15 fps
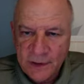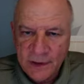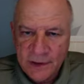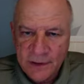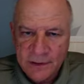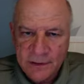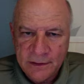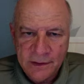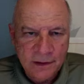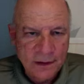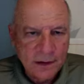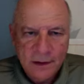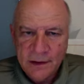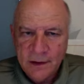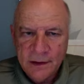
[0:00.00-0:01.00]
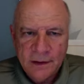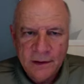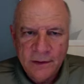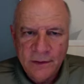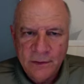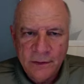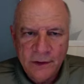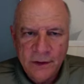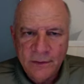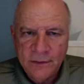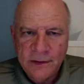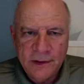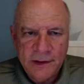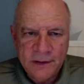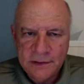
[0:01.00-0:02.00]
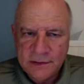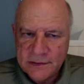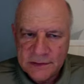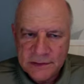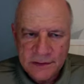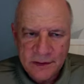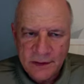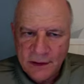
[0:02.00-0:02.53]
and you know how it is.